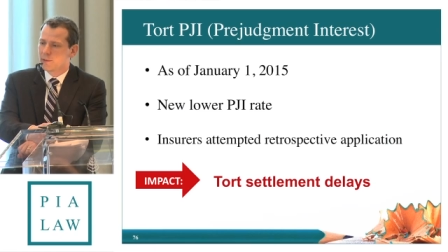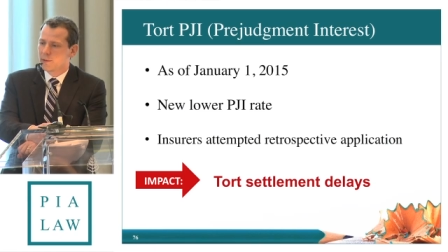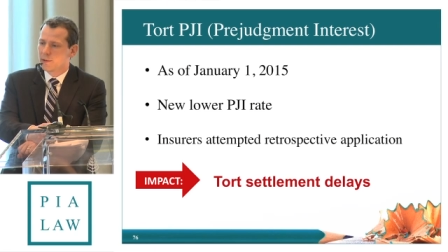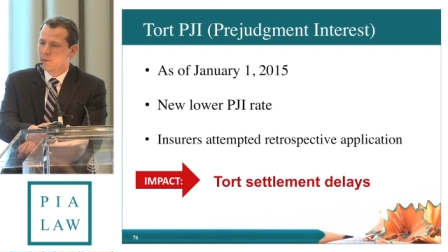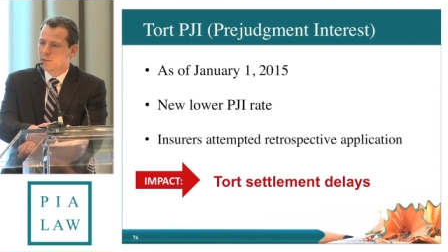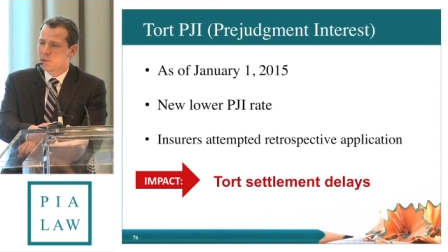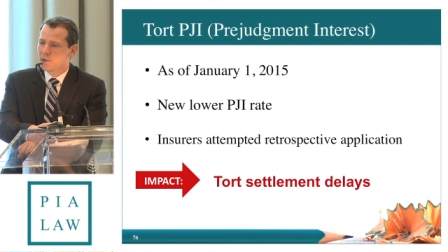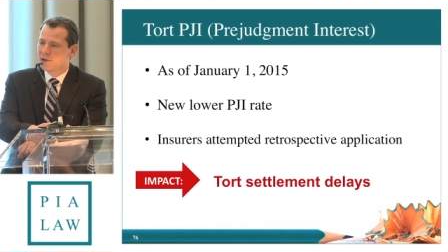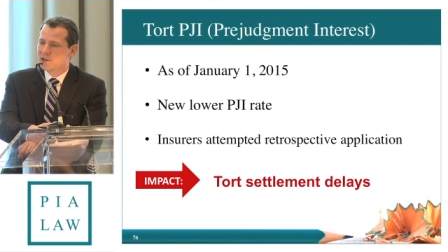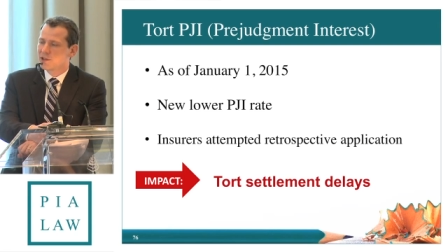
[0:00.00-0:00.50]

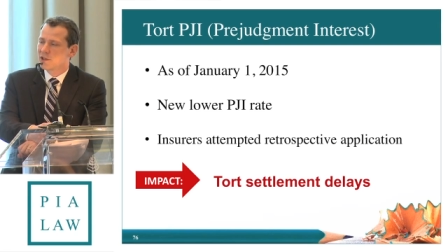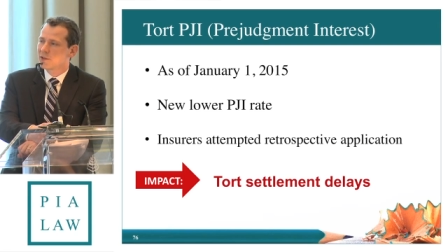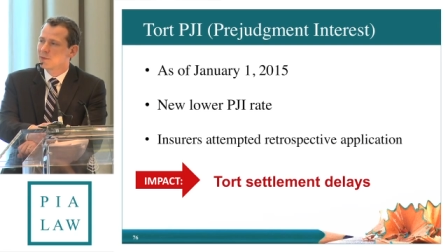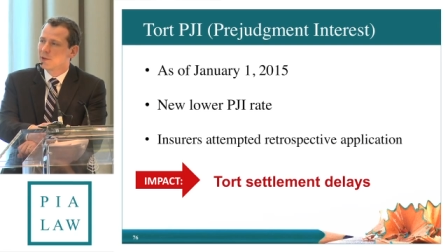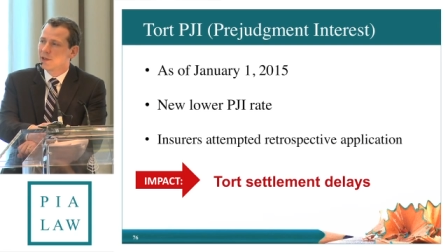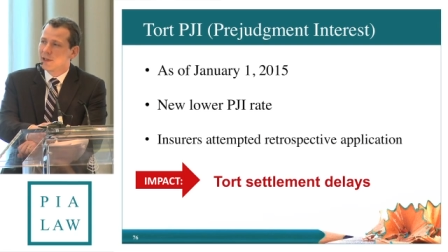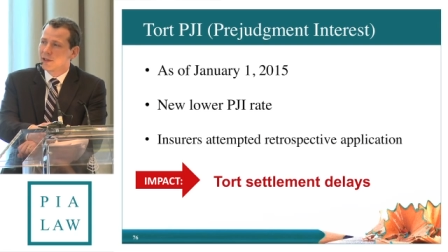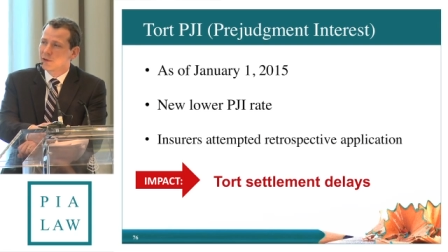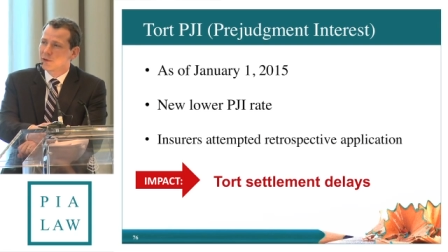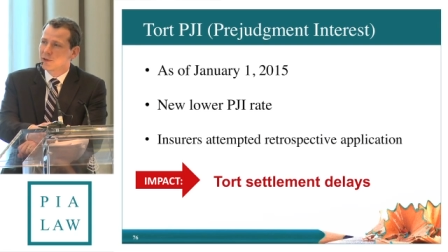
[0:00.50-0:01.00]
the
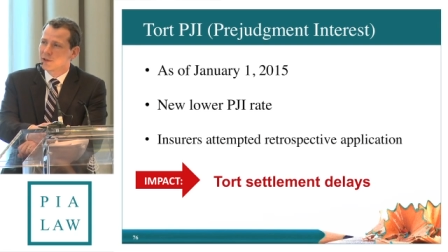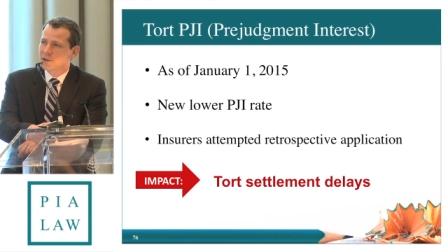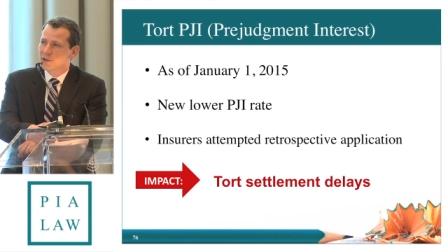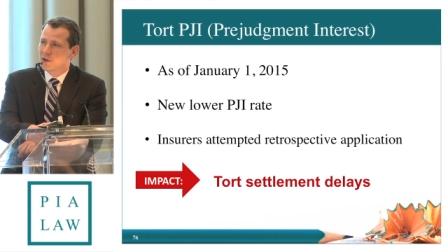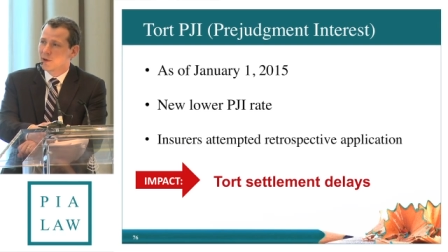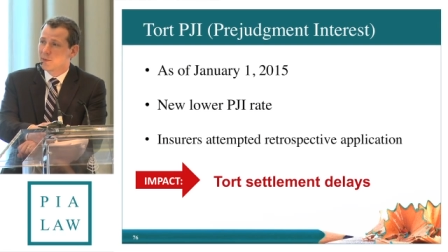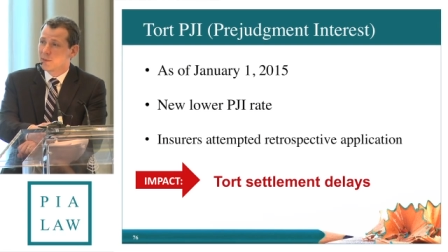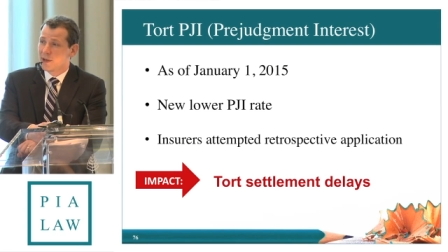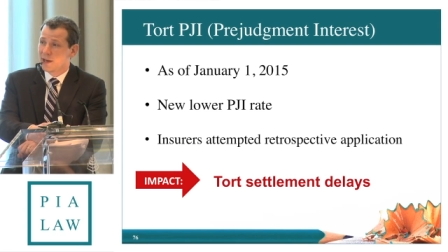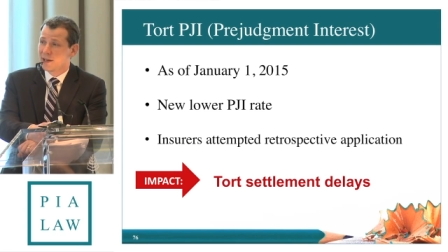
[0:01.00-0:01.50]
prejudgment
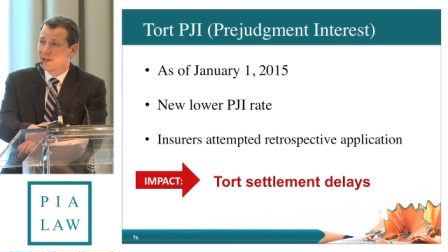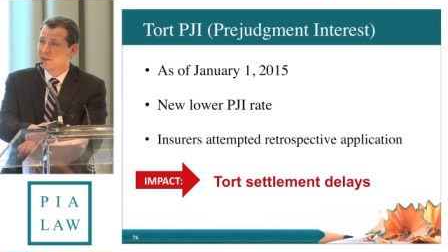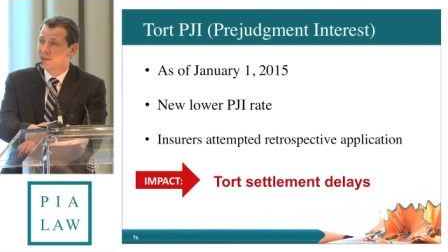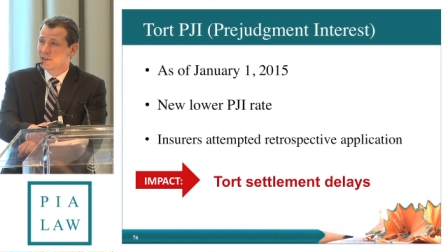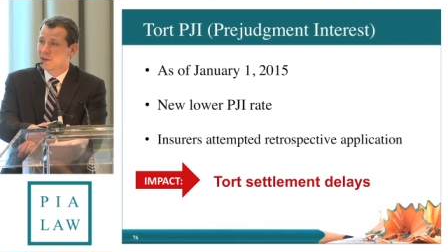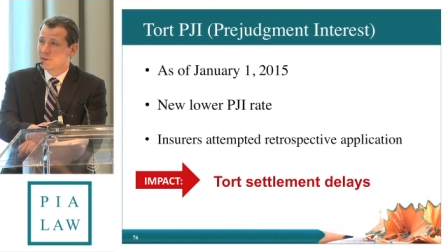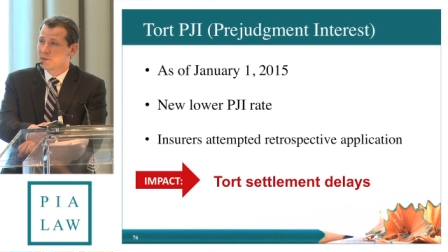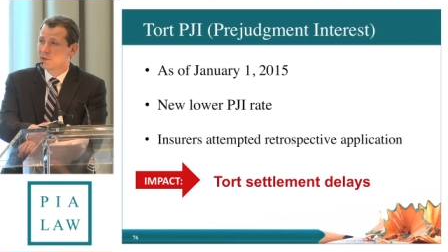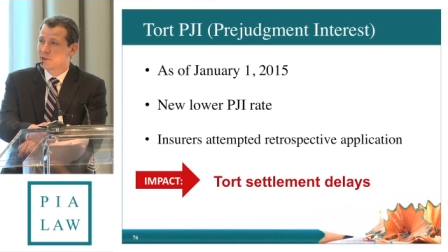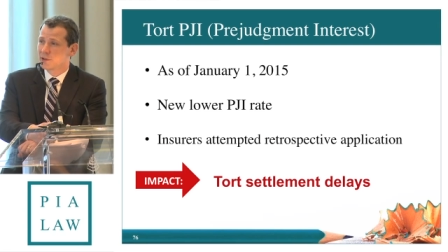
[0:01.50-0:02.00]
interest on pain and
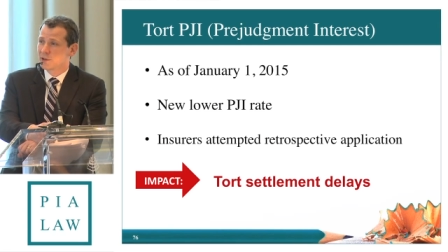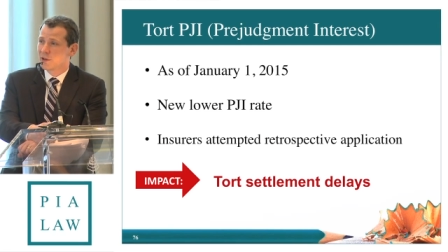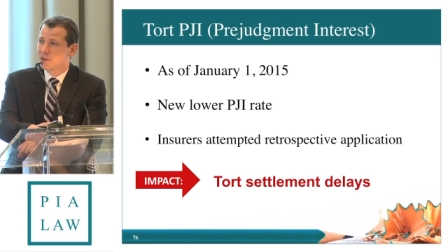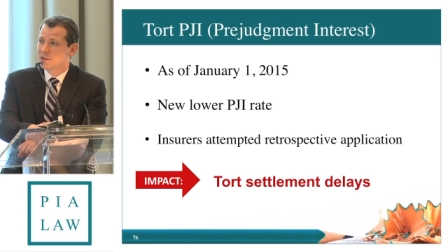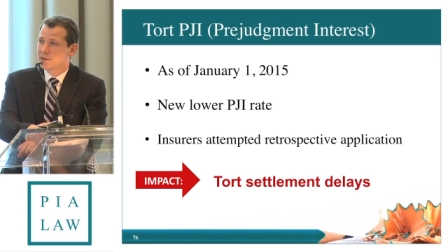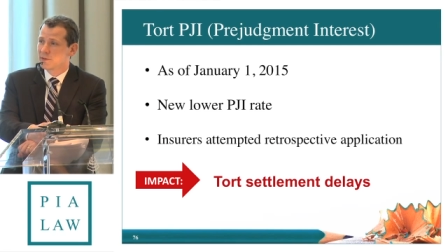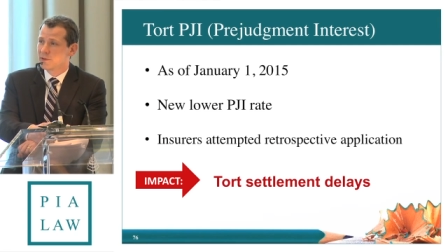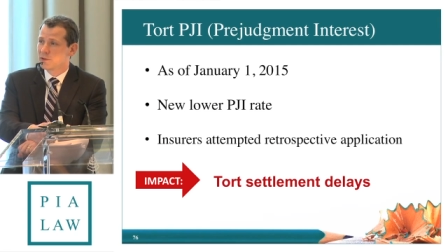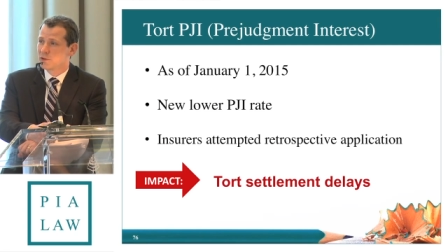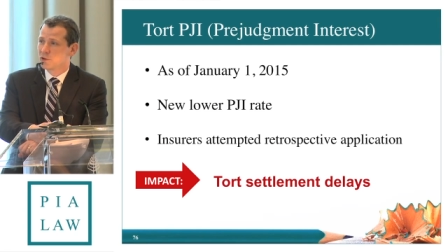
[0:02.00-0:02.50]
suffering and
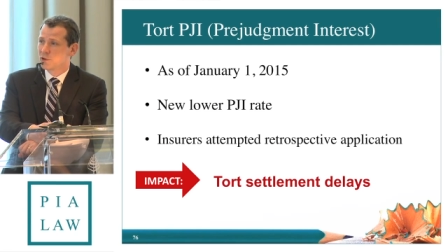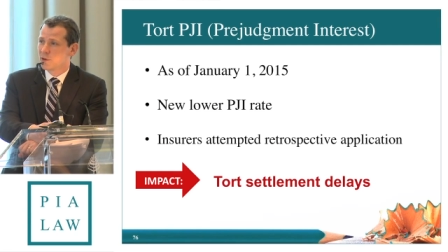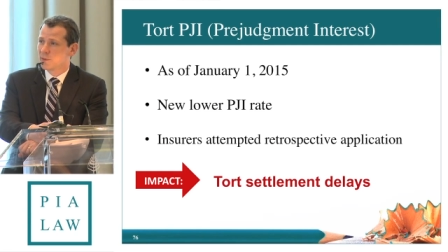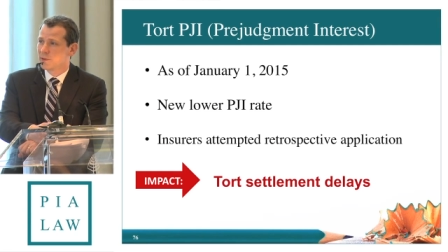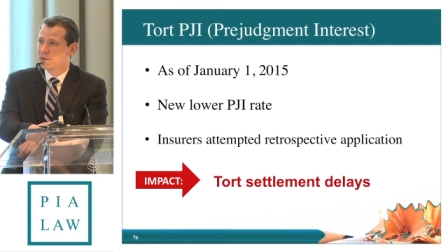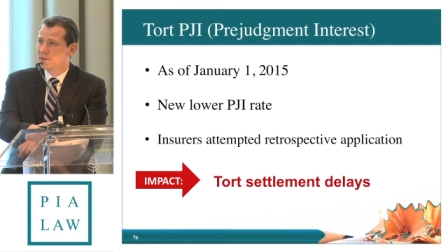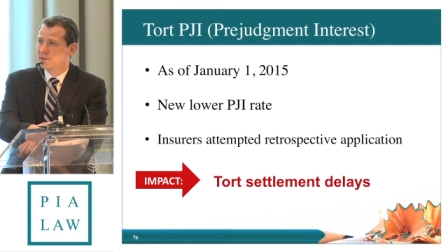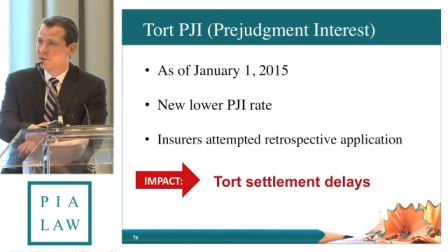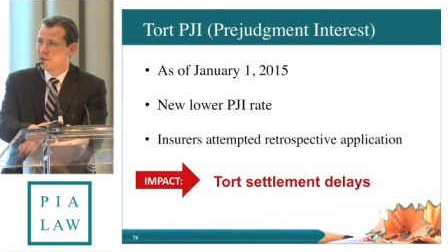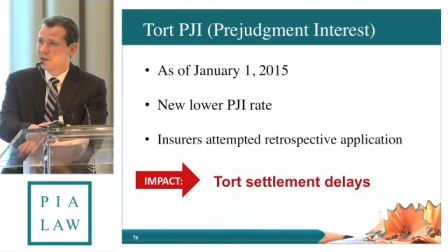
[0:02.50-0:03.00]
loss of
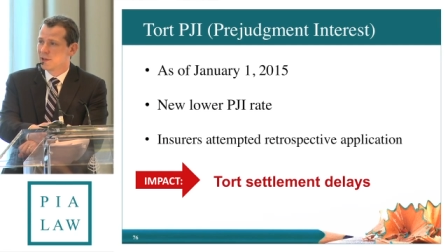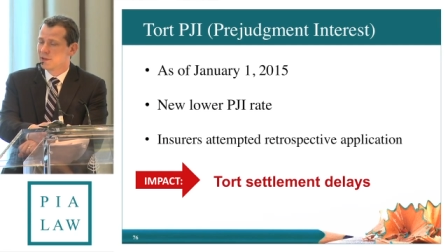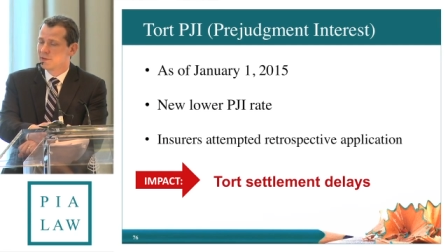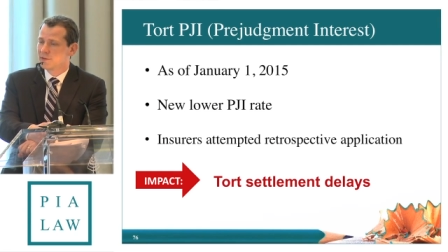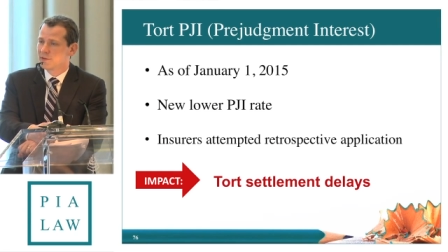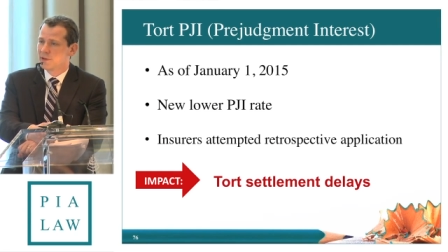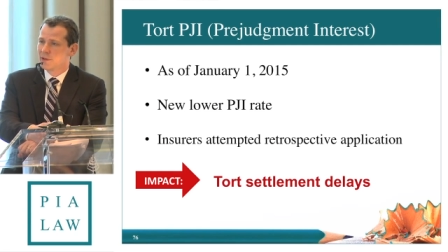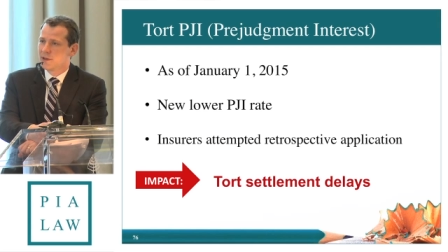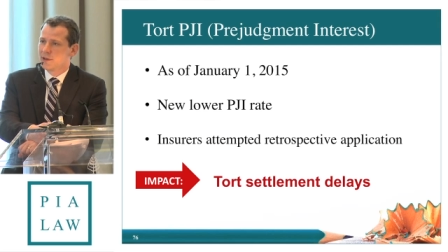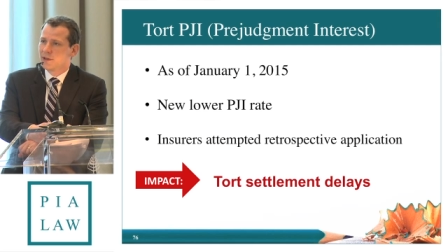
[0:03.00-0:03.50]
enjoyment of
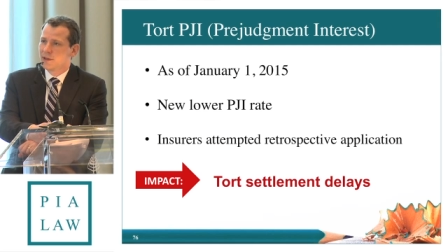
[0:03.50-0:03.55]
life